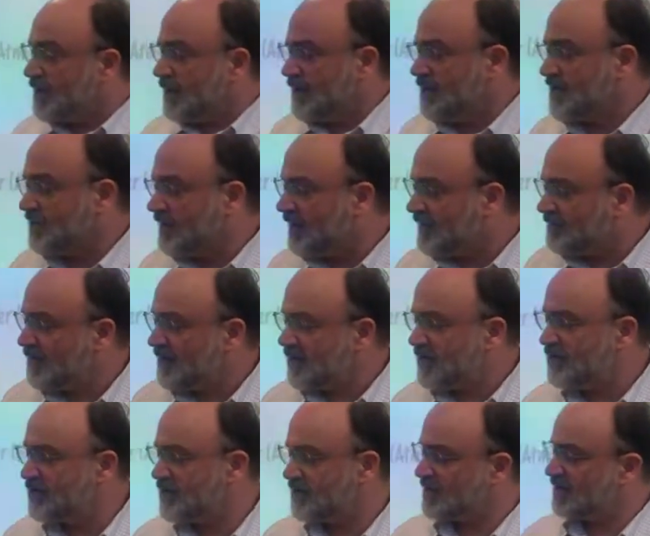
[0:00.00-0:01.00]
So I've been
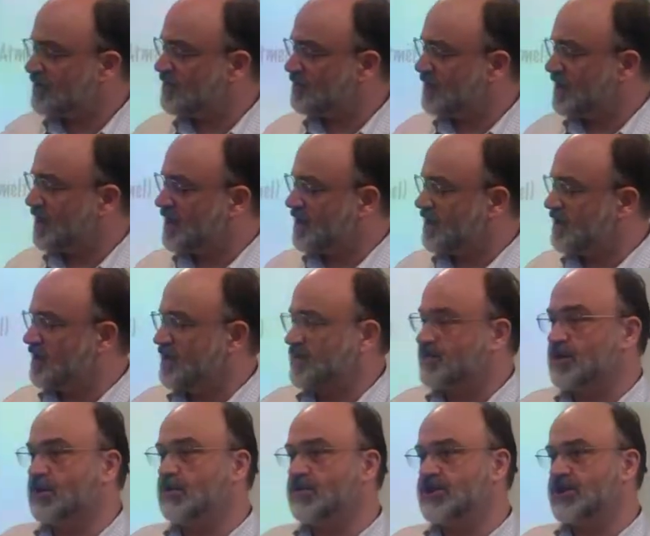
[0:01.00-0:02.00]
using this with
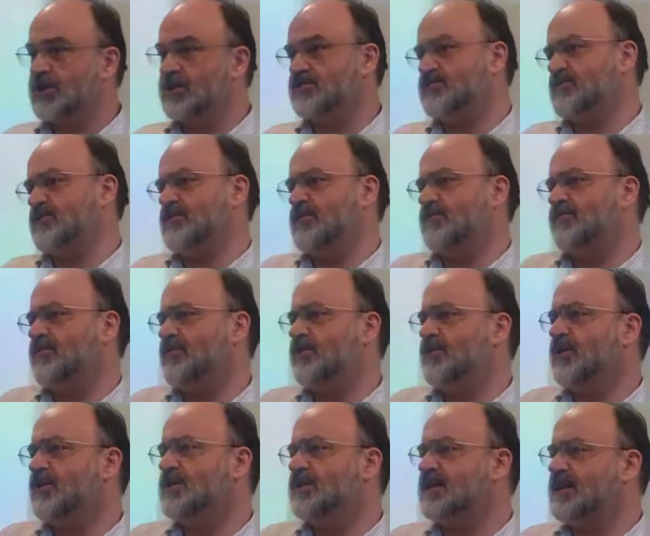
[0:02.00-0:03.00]
school children of
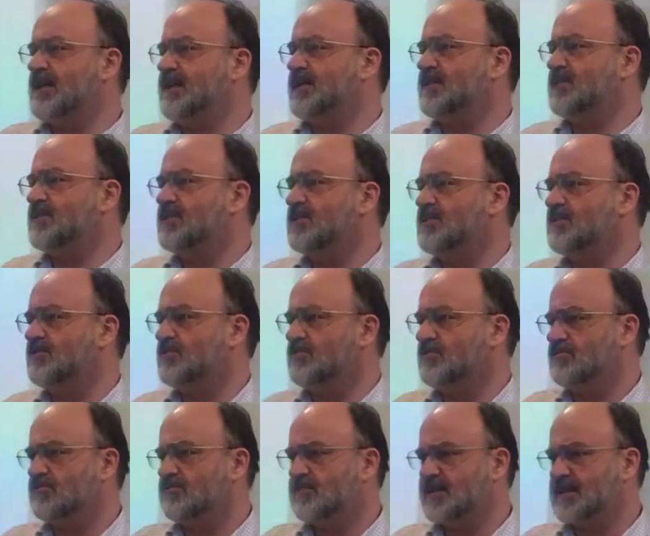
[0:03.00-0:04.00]
13
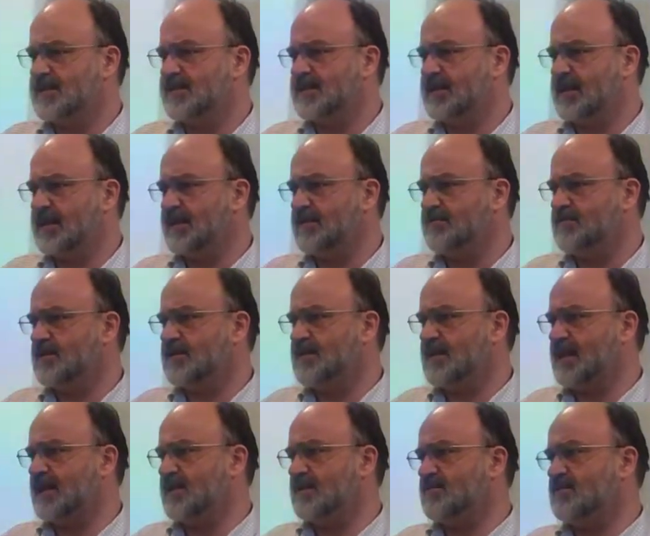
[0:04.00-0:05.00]
to 16, and
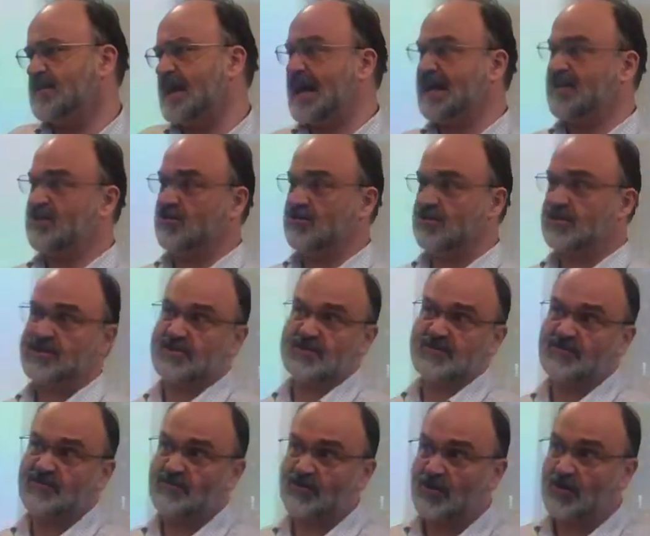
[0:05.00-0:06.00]
then adults
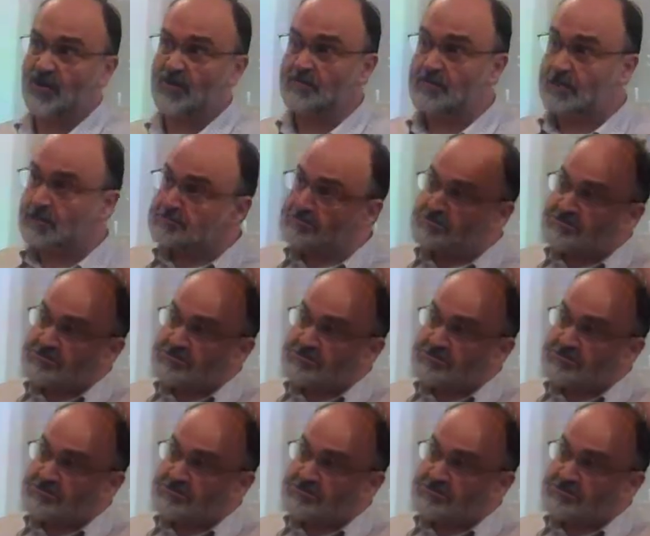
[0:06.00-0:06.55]
from